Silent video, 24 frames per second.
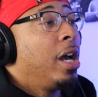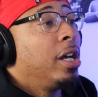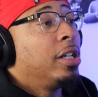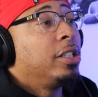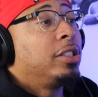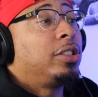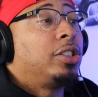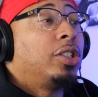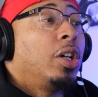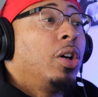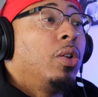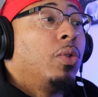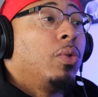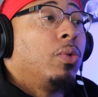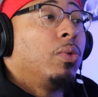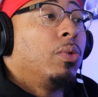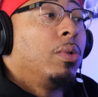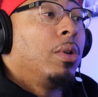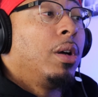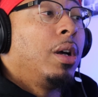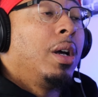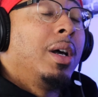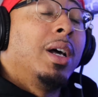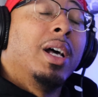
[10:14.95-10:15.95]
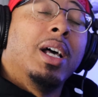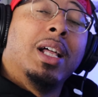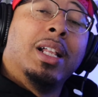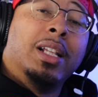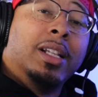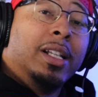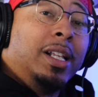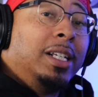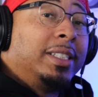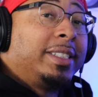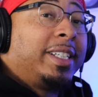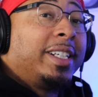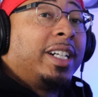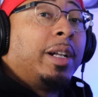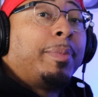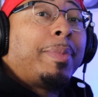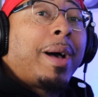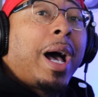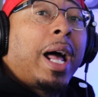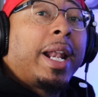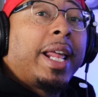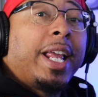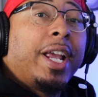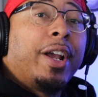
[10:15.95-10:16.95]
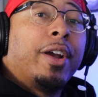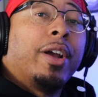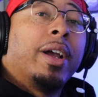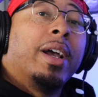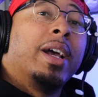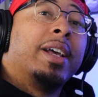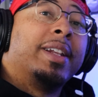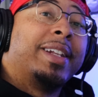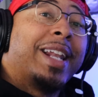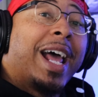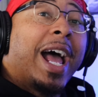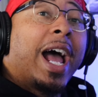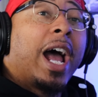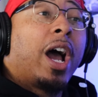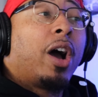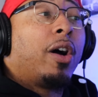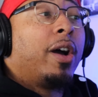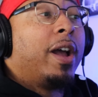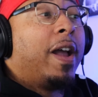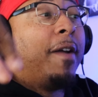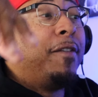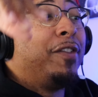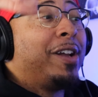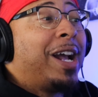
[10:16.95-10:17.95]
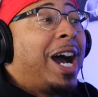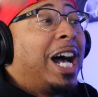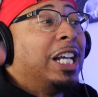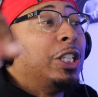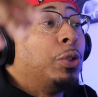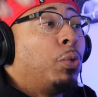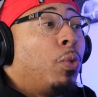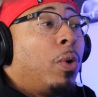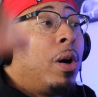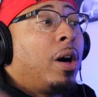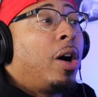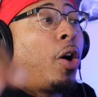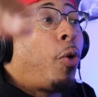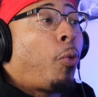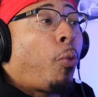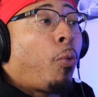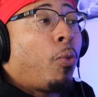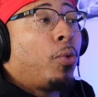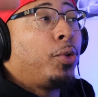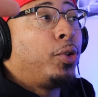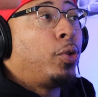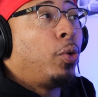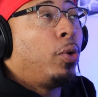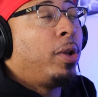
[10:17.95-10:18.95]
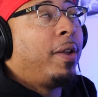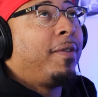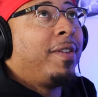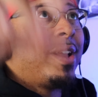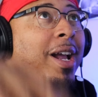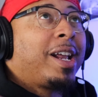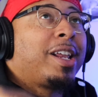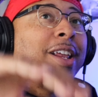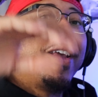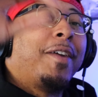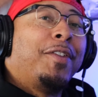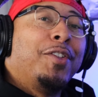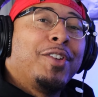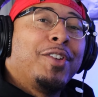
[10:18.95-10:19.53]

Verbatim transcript: So let's get up out of here. Now, if you guys want a, if